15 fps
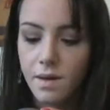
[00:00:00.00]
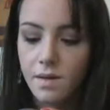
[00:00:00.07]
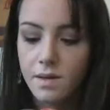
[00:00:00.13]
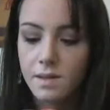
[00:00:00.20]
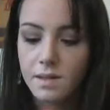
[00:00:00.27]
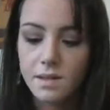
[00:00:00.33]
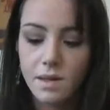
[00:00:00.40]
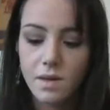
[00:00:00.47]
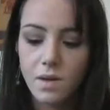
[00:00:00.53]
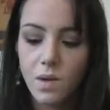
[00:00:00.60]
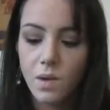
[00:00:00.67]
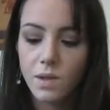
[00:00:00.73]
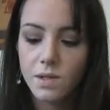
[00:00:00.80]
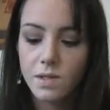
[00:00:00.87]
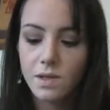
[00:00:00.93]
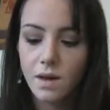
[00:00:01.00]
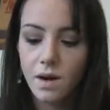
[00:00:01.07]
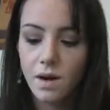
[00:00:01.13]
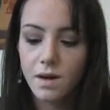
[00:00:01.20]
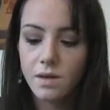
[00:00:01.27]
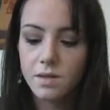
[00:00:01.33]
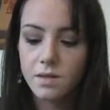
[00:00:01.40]
this is like
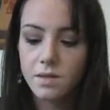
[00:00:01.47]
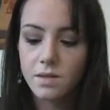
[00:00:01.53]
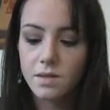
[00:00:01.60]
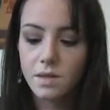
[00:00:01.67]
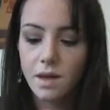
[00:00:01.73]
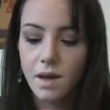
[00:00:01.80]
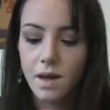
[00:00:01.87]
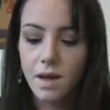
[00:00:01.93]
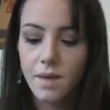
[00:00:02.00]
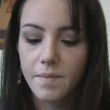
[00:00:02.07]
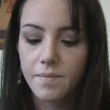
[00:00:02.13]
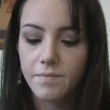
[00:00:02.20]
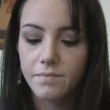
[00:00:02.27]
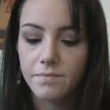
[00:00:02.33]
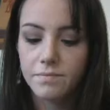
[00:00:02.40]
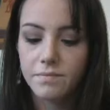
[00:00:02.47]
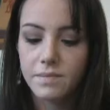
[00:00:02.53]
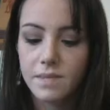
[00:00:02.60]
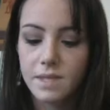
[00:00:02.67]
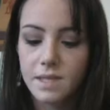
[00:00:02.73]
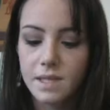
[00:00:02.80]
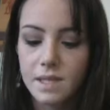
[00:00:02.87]
cornstarch,
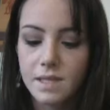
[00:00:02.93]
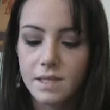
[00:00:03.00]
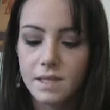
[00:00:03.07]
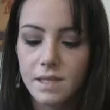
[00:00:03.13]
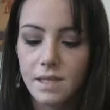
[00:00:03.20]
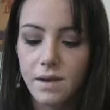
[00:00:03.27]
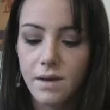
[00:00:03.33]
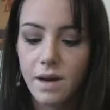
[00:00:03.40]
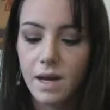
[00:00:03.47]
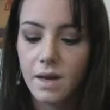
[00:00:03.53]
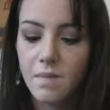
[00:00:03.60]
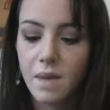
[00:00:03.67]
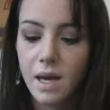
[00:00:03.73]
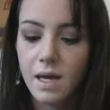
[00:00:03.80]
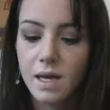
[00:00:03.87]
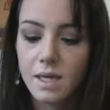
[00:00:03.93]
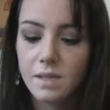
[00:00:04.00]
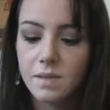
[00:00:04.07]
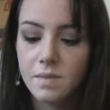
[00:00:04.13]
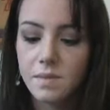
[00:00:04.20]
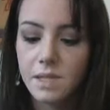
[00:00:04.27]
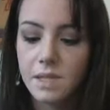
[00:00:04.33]
zinc stearate,
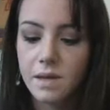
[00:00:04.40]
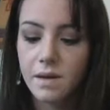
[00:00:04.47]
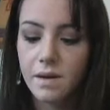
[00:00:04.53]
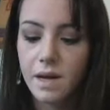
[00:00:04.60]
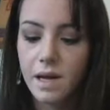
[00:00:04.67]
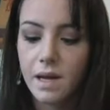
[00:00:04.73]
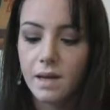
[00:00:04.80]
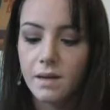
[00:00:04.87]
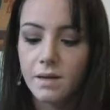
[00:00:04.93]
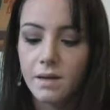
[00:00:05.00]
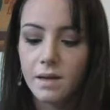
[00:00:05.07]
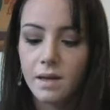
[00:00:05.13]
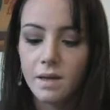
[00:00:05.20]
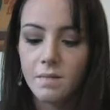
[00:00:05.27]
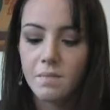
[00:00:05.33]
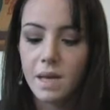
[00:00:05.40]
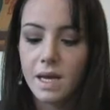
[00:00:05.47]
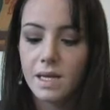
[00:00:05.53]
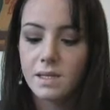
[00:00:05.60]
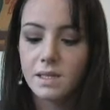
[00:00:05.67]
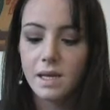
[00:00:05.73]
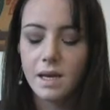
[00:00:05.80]
magnesium stearate, may
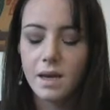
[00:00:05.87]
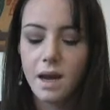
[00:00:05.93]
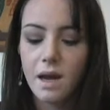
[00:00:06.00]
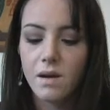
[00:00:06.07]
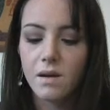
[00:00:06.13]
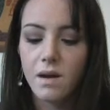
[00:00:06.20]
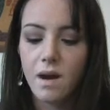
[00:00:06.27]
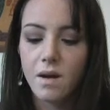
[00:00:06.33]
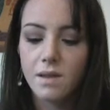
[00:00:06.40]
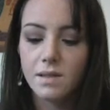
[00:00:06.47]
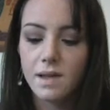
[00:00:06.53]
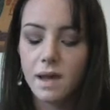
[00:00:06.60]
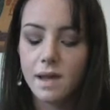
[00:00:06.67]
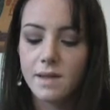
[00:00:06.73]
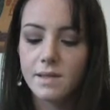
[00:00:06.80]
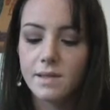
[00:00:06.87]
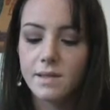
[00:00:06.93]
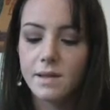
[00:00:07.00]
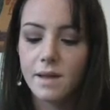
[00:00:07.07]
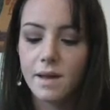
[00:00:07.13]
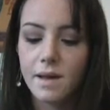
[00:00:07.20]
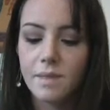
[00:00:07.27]
contain iron
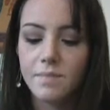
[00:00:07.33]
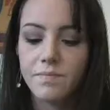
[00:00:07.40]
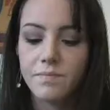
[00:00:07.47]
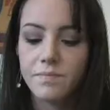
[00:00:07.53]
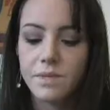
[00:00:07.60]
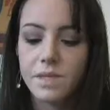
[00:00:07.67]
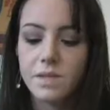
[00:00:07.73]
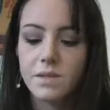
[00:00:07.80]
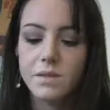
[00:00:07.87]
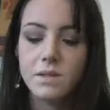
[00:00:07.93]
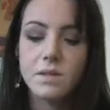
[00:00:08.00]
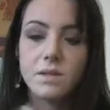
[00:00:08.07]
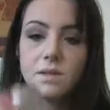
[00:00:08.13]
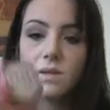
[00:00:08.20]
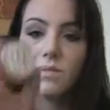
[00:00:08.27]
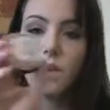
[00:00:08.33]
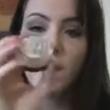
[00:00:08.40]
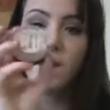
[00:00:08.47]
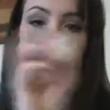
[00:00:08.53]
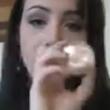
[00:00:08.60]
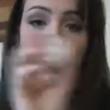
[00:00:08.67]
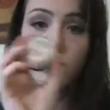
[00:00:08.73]
oxides, so it's just the
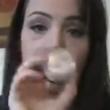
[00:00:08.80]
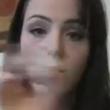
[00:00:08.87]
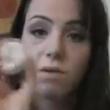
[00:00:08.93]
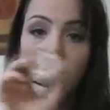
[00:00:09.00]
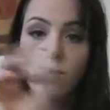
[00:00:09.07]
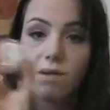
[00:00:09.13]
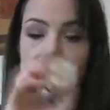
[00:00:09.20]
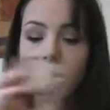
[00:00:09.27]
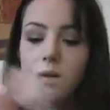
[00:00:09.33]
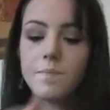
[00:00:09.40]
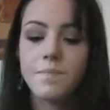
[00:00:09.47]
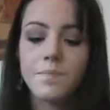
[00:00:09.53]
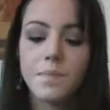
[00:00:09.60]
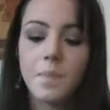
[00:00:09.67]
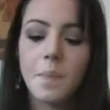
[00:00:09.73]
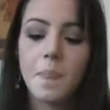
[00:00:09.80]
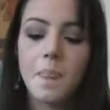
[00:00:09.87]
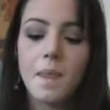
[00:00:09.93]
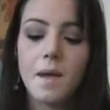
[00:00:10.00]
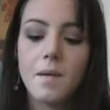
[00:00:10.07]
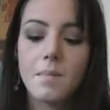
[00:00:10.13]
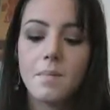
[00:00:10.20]
regular mineral veil,
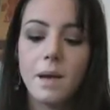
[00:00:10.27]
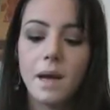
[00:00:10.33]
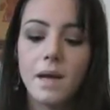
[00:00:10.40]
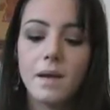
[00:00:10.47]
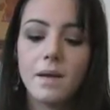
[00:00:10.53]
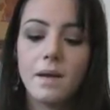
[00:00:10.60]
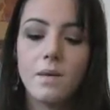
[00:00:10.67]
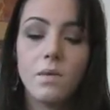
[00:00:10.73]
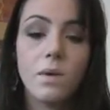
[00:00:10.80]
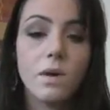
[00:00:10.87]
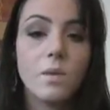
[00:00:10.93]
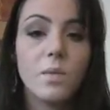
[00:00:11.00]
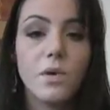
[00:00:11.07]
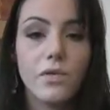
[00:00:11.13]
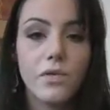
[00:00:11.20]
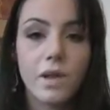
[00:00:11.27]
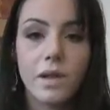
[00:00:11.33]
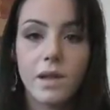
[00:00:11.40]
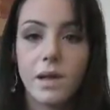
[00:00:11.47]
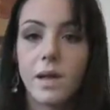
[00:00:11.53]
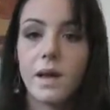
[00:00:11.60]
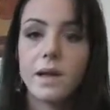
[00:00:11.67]
but it worked
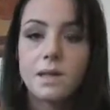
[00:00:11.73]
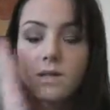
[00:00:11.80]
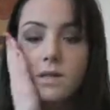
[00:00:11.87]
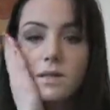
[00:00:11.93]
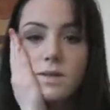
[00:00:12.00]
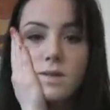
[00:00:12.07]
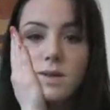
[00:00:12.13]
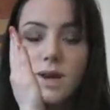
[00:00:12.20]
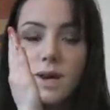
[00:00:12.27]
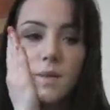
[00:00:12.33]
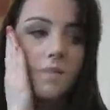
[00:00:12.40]
perfectly. I just